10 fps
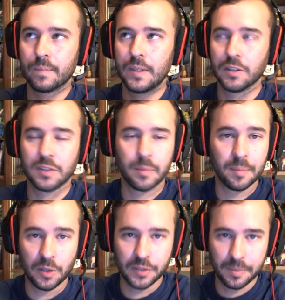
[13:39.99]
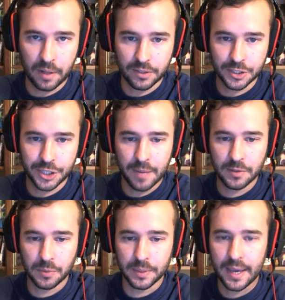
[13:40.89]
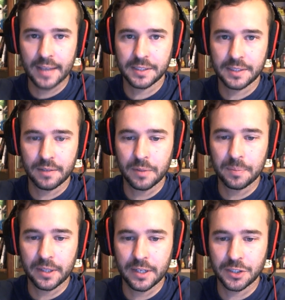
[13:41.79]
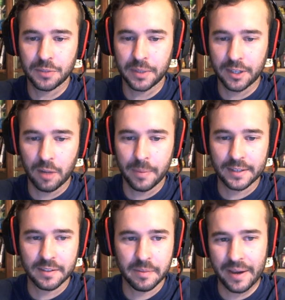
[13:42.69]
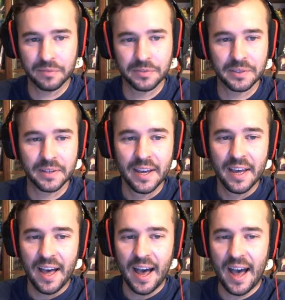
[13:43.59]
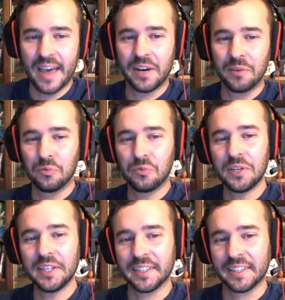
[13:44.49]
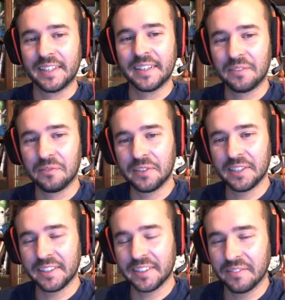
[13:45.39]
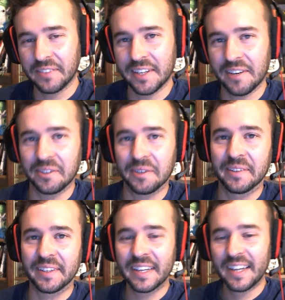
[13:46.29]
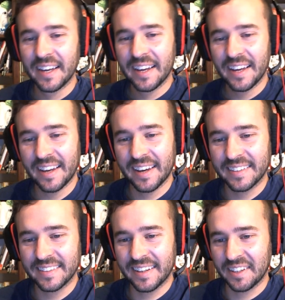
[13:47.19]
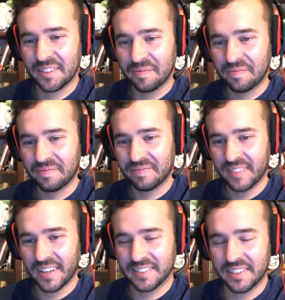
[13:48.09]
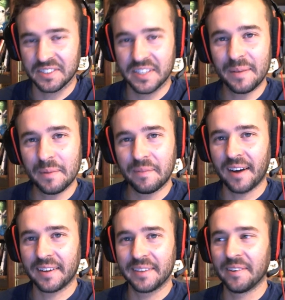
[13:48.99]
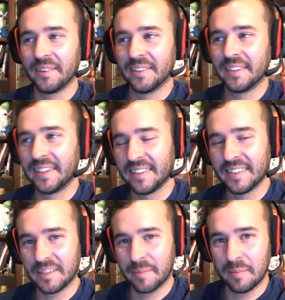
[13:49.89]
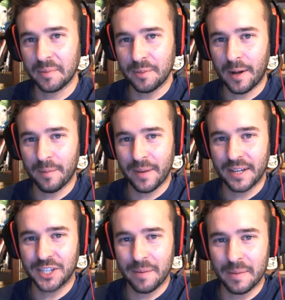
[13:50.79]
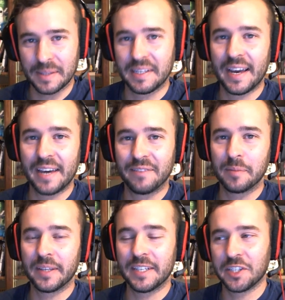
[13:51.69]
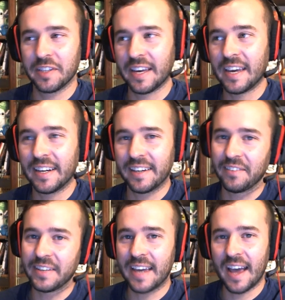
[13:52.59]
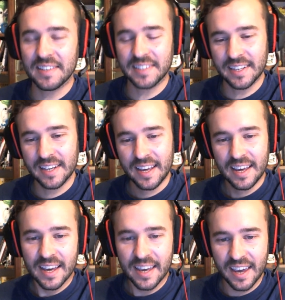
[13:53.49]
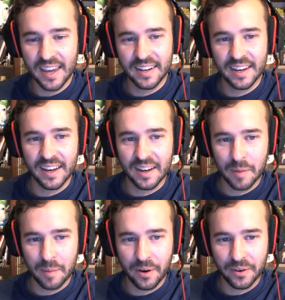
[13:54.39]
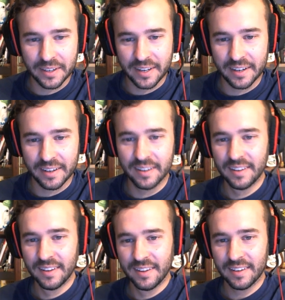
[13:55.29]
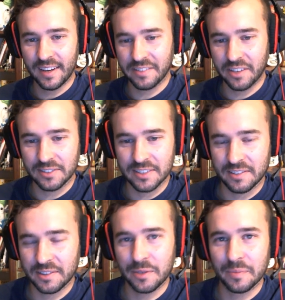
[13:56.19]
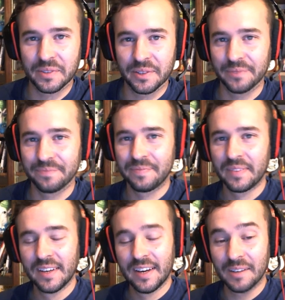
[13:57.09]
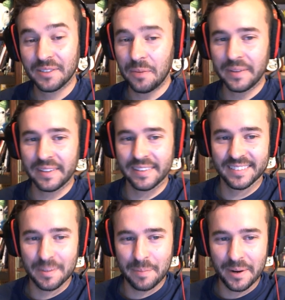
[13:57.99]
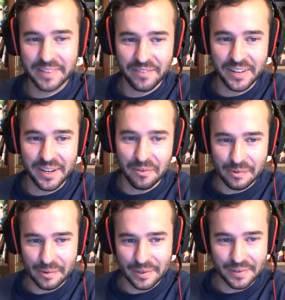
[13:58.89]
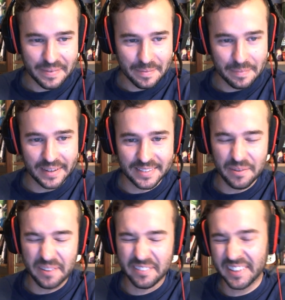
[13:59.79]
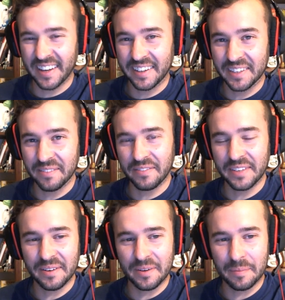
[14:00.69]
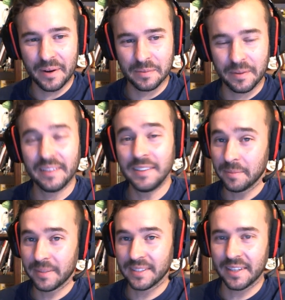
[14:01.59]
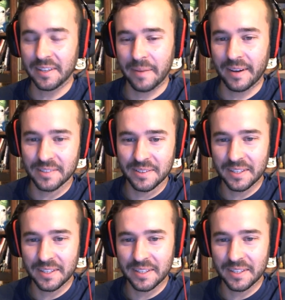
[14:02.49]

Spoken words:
somebody blows up all of our enchantments, we can cast Replenish and bring it all back to the battlefield. I had a really, really good video going. And at Sarah's Sanctum, rocking and rolling, and then somebody blew up all my enchantments, and I had Replenish in the hand, and I recast it. And my opponent kind of got salty and scooped, so I was hoping to post that video for you, but it wasn't really that good of a video to post, but at least I'm going to tell you about it so you can